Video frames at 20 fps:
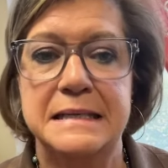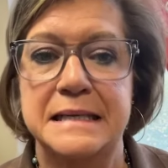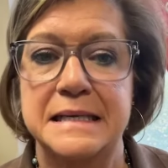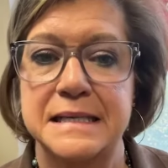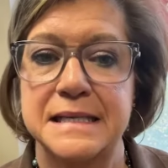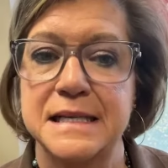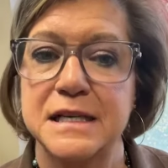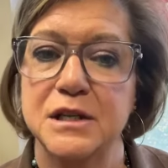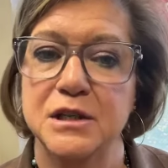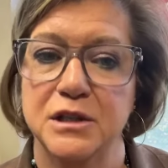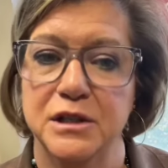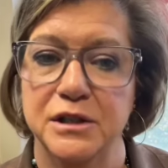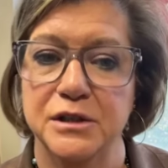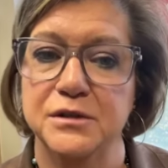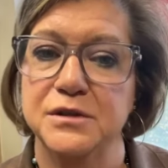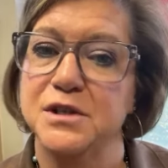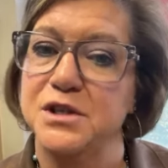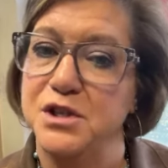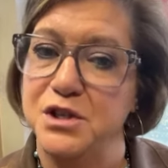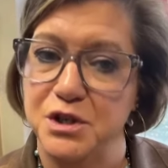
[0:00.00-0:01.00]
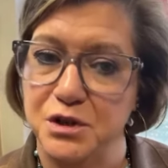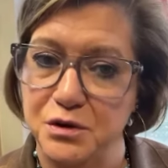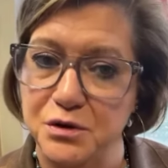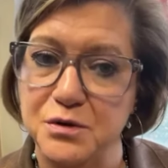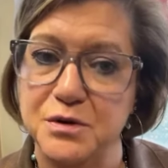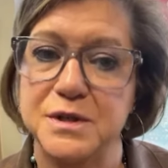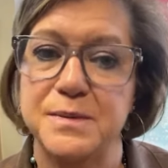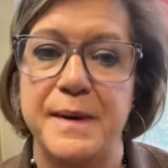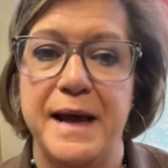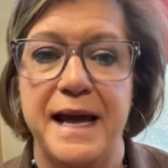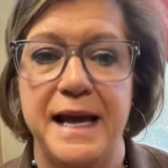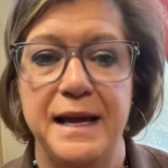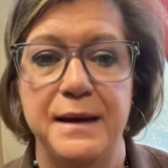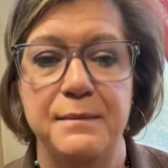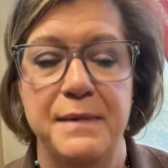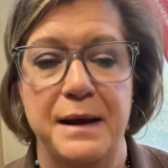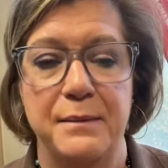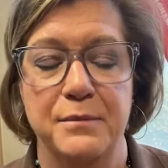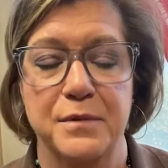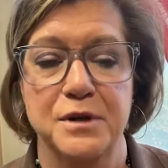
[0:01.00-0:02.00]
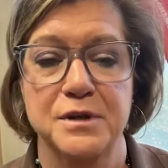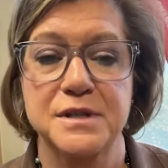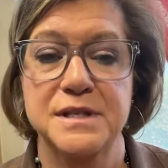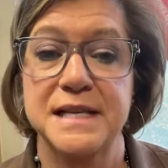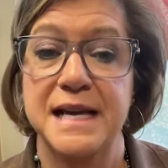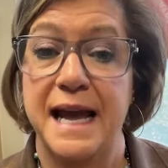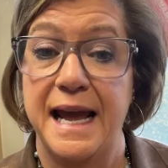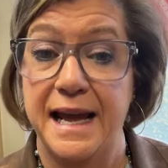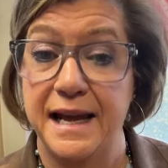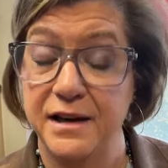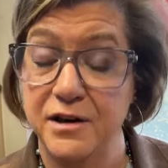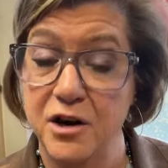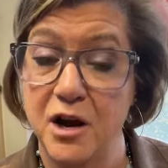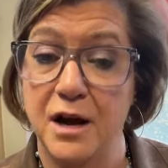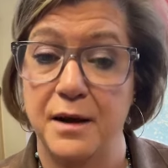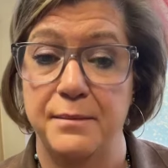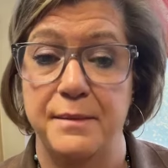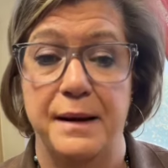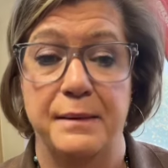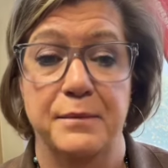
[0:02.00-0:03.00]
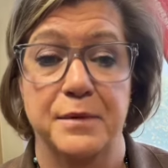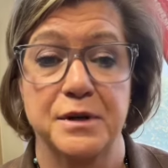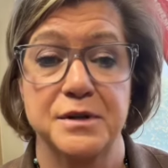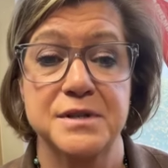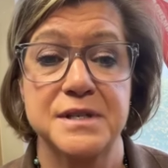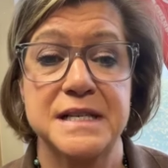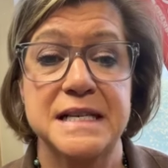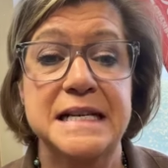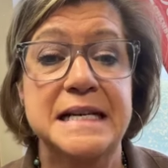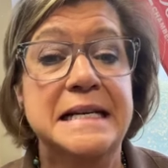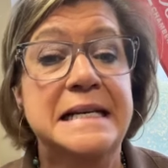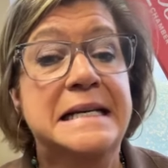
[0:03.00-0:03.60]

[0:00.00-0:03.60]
This includes dues-paying members and non-members.